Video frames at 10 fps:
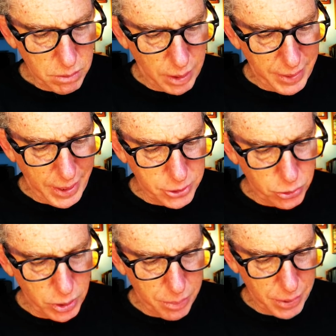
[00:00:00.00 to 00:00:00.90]
I think I
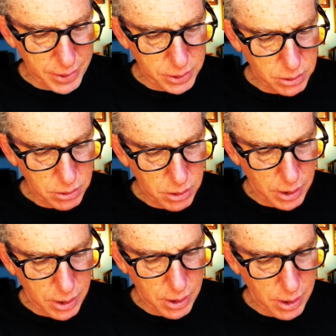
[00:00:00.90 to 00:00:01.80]
screwed up on this.
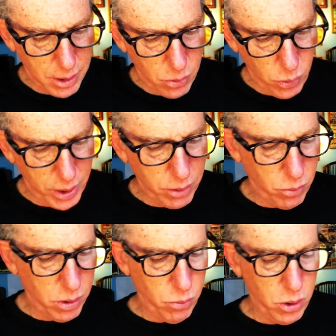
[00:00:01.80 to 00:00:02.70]

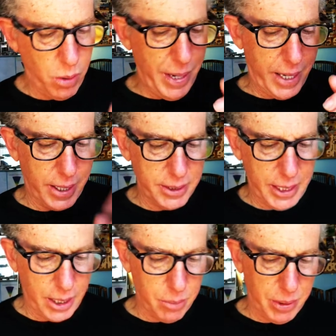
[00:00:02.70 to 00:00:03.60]
We'll go back in a
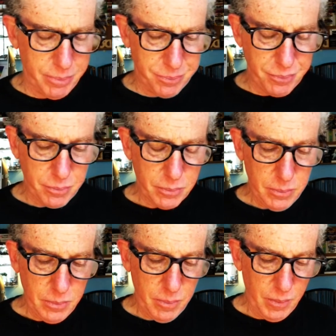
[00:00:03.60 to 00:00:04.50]
second, but
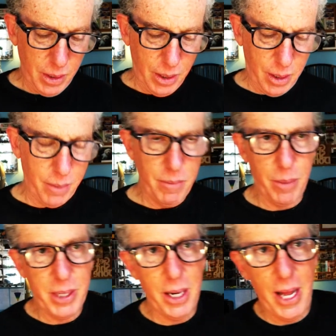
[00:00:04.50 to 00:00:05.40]

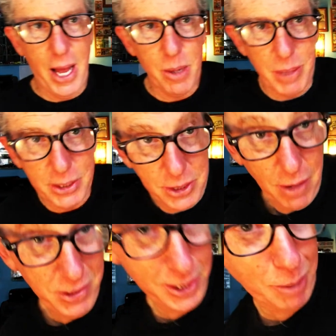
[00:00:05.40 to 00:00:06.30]
I'm getting ahead of
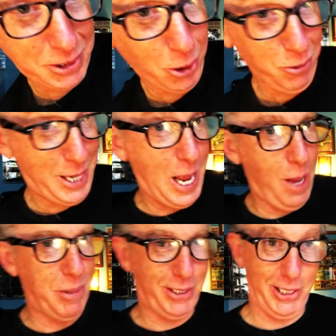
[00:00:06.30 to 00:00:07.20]
myself because I'm too
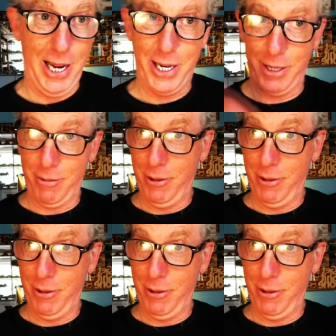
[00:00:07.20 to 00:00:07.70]
damn excited.